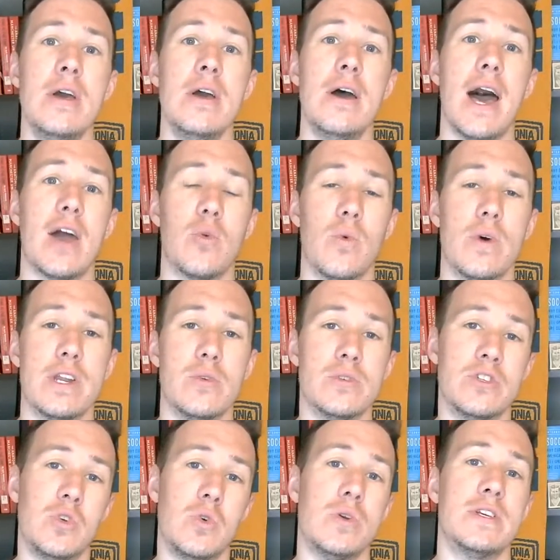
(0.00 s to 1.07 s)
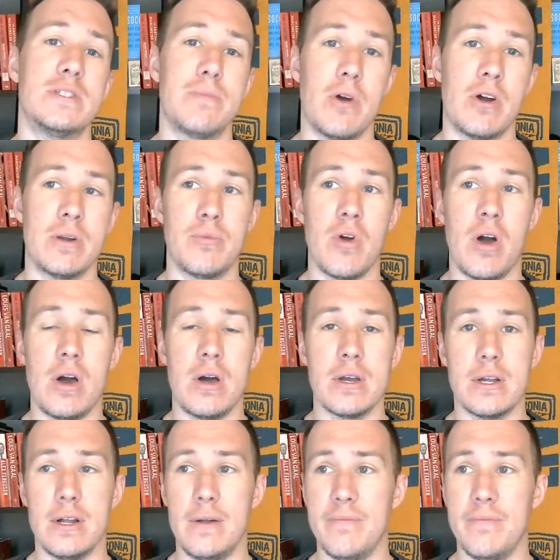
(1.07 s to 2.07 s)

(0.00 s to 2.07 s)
on what he was doing at Sparta Prague.